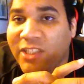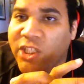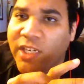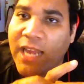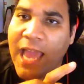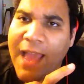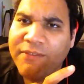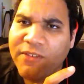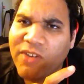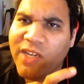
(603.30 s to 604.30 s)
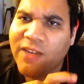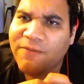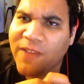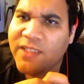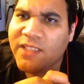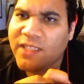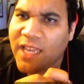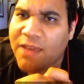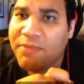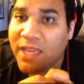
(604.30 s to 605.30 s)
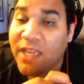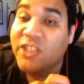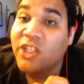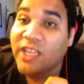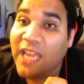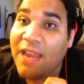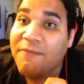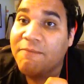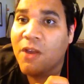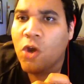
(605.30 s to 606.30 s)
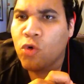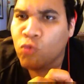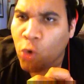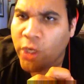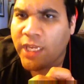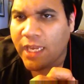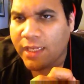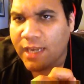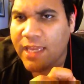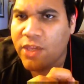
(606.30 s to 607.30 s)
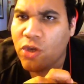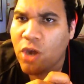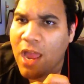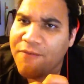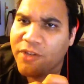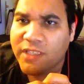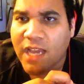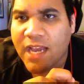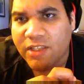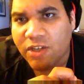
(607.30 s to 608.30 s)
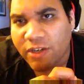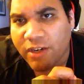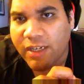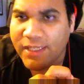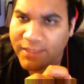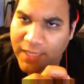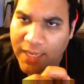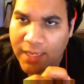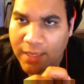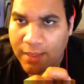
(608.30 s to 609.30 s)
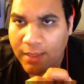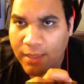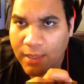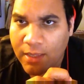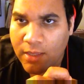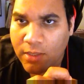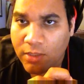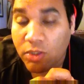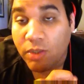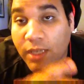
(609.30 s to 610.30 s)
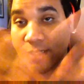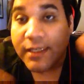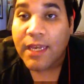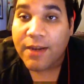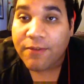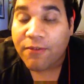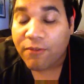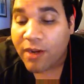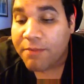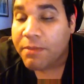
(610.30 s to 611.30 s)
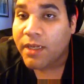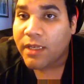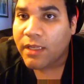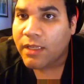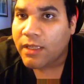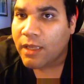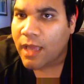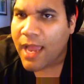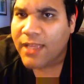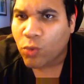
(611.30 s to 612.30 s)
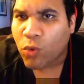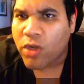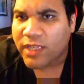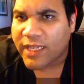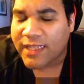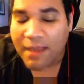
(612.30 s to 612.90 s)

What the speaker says: shouldn't have to fucking fix a damn thing. It should have came working like you advertised on your listing. So yes, I got it for free, but I had to work to get